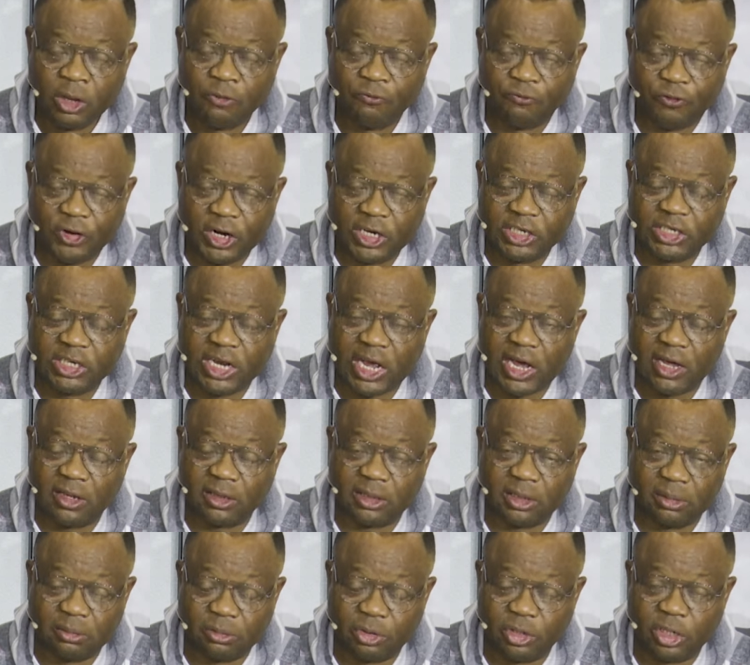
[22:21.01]
fresh
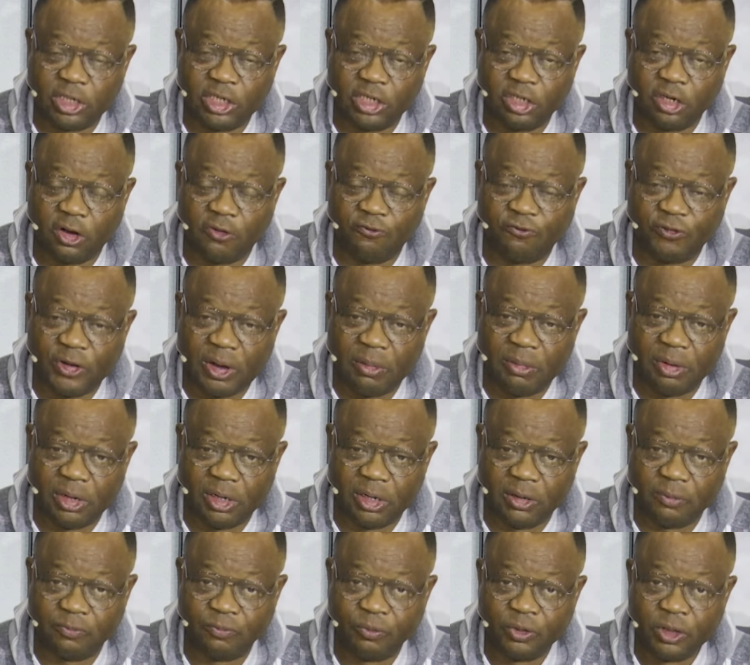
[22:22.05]
as the morning in your
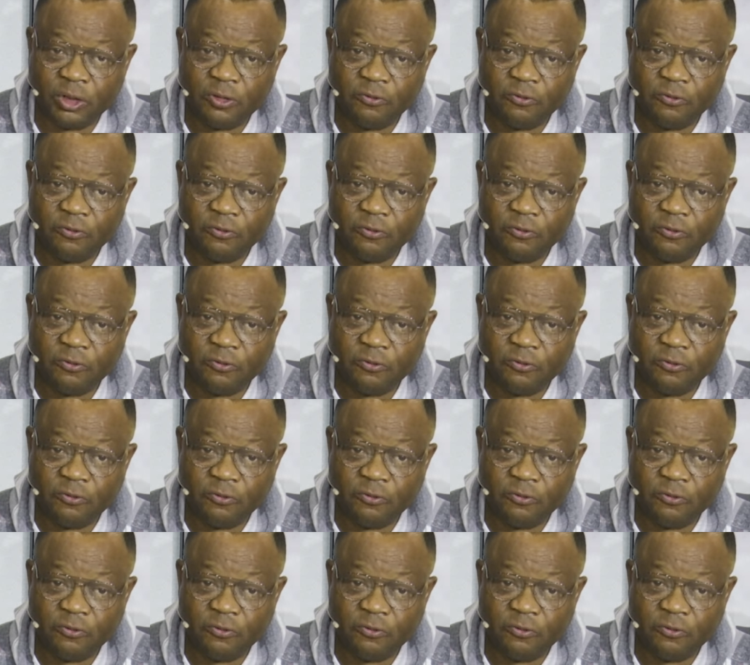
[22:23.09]
family,